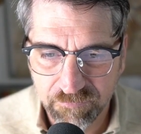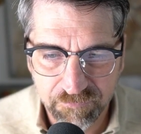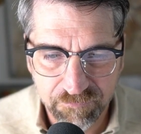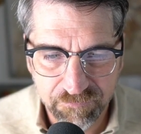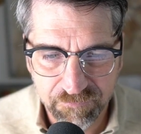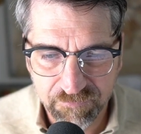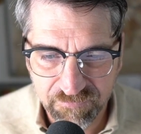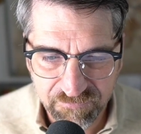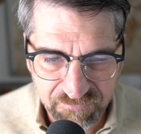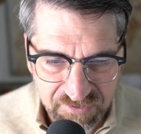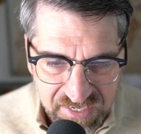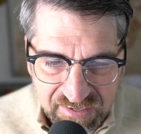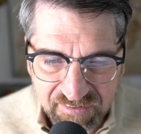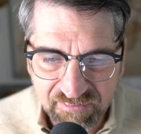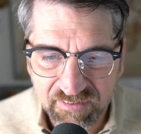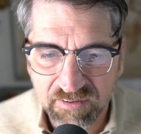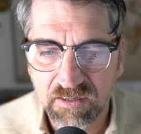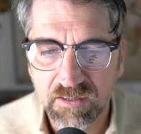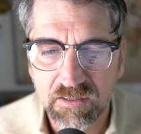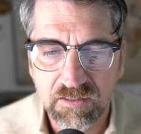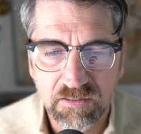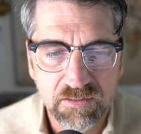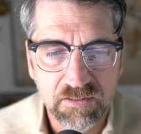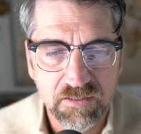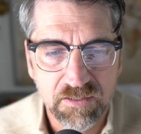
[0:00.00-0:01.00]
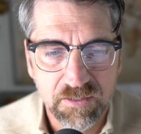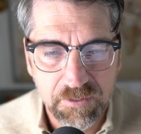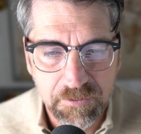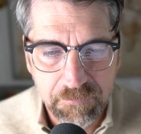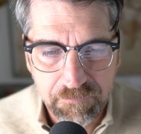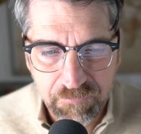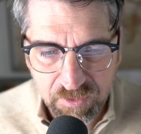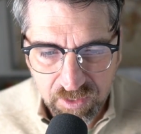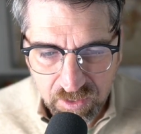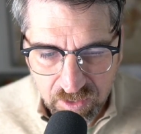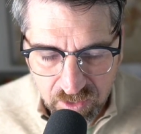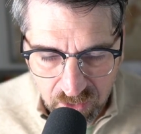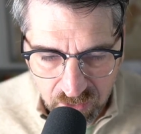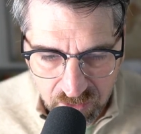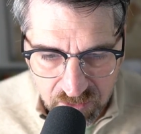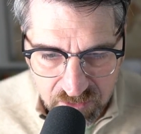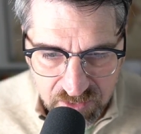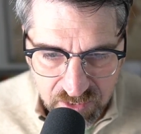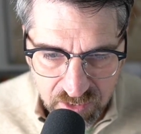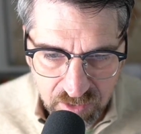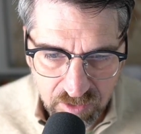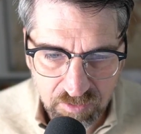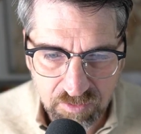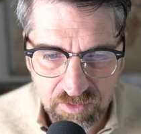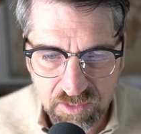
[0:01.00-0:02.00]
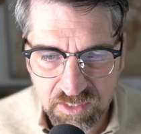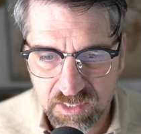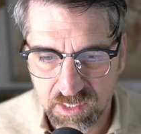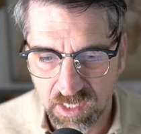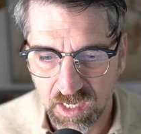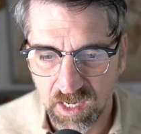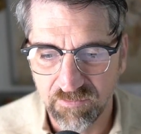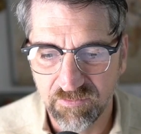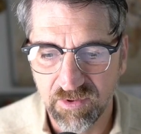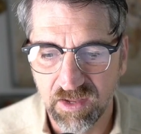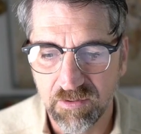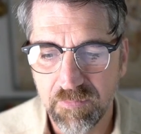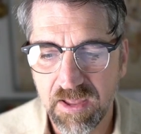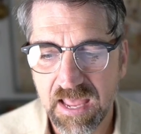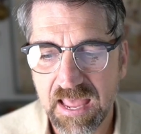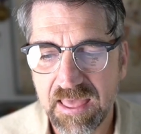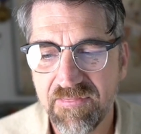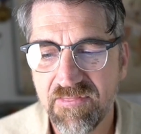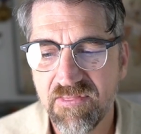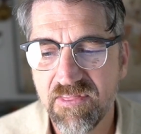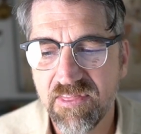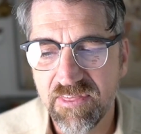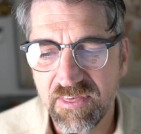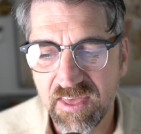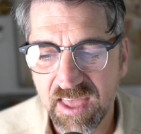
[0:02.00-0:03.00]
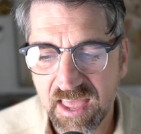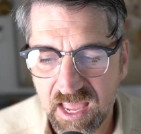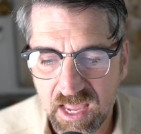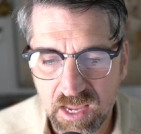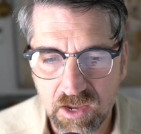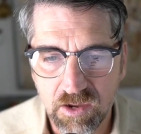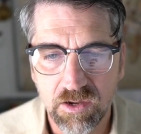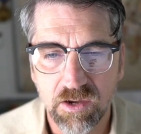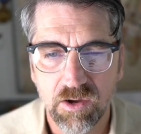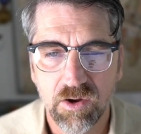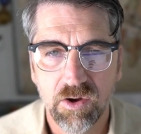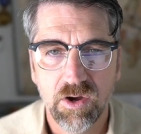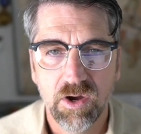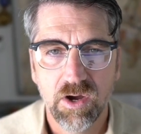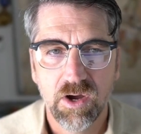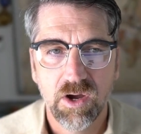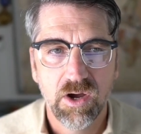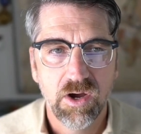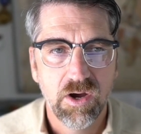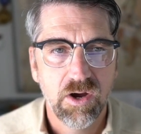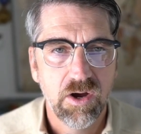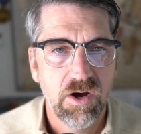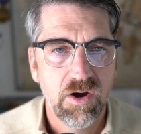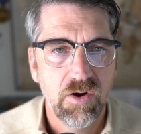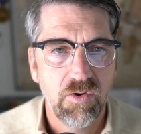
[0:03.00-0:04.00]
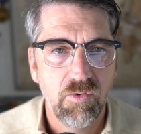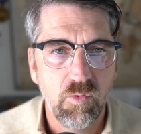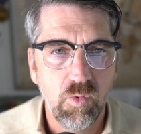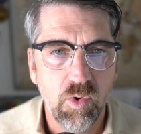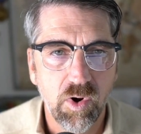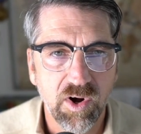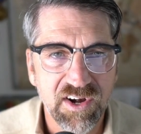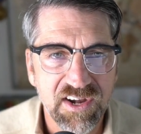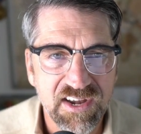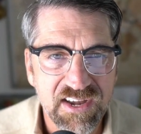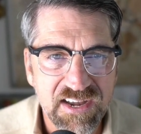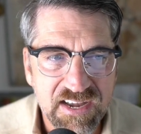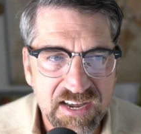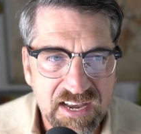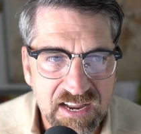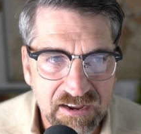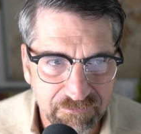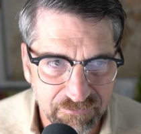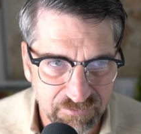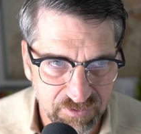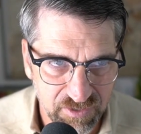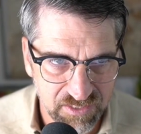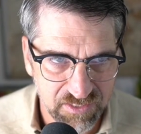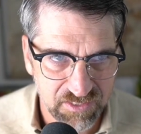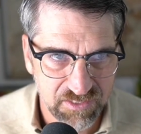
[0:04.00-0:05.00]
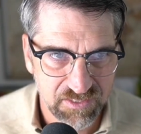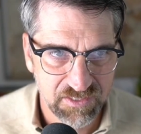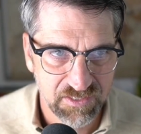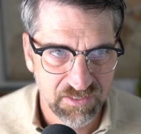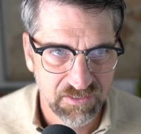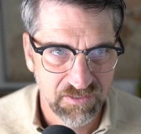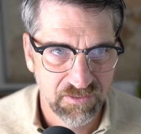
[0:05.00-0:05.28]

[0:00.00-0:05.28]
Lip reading: featured cartoons of him, and they were different.